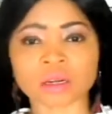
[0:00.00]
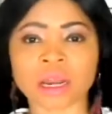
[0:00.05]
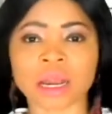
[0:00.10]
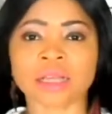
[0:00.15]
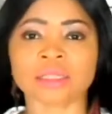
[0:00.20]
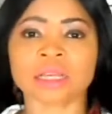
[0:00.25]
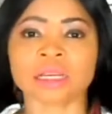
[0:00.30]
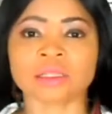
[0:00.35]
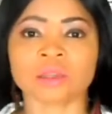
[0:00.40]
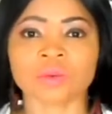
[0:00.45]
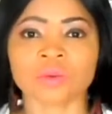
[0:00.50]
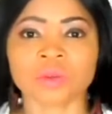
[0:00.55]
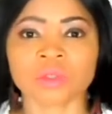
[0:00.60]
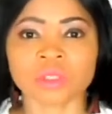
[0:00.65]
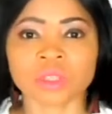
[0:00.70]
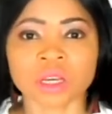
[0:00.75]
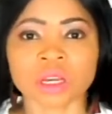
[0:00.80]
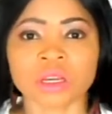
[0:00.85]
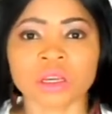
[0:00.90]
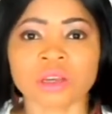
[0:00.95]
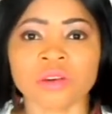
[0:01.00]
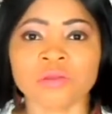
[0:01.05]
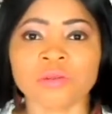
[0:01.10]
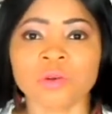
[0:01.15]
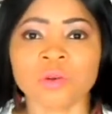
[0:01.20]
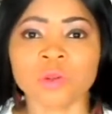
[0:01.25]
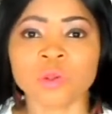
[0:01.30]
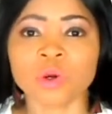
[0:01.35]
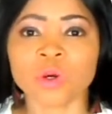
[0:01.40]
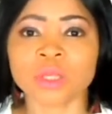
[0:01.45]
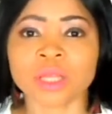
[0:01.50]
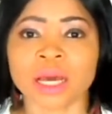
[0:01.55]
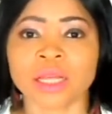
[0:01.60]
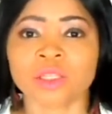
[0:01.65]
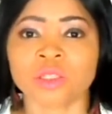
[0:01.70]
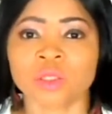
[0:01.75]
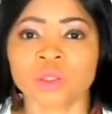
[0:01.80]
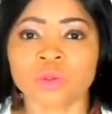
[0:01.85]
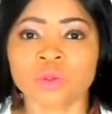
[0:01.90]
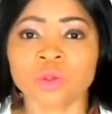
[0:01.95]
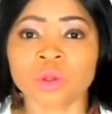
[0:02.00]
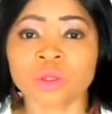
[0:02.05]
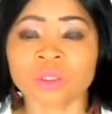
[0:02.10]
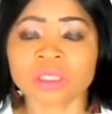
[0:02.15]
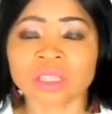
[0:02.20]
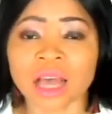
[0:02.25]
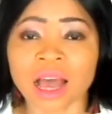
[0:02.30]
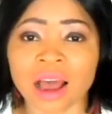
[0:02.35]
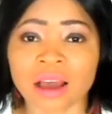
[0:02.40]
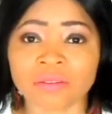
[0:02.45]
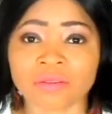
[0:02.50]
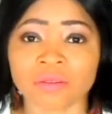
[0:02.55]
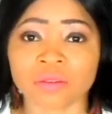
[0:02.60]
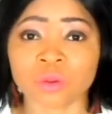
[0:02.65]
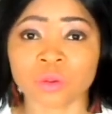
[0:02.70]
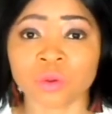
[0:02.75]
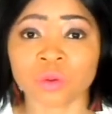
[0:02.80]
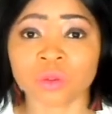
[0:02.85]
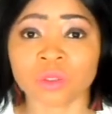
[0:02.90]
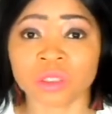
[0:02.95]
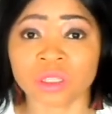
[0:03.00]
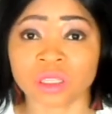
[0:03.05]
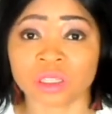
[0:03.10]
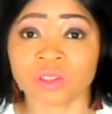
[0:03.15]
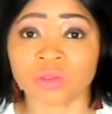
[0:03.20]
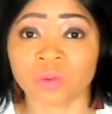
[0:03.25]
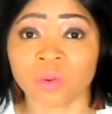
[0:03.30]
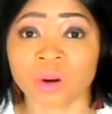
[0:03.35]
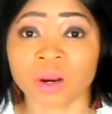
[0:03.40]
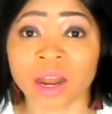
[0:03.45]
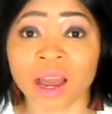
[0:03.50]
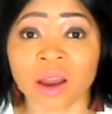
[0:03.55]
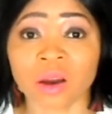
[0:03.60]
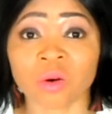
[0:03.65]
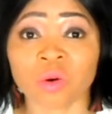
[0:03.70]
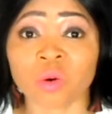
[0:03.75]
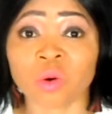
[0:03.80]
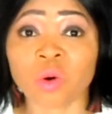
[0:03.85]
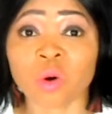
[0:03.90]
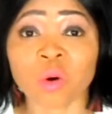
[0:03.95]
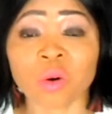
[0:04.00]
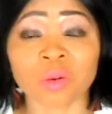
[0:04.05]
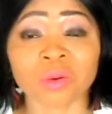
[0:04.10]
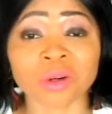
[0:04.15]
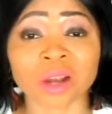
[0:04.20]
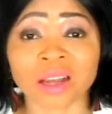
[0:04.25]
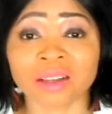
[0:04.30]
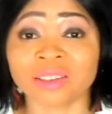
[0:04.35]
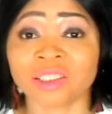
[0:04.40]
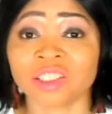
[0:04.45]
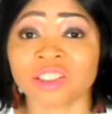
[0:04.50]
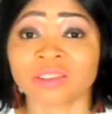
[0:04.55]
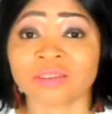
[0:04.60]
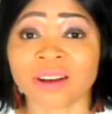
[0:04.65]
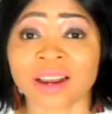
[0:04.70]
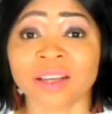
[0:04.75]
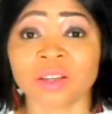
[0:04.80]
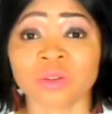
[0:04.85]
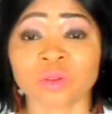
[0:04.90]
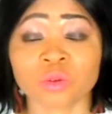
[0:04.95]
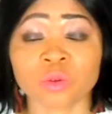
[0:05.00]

guys, as I was saying, if you know that you don't have those things for now, go and try,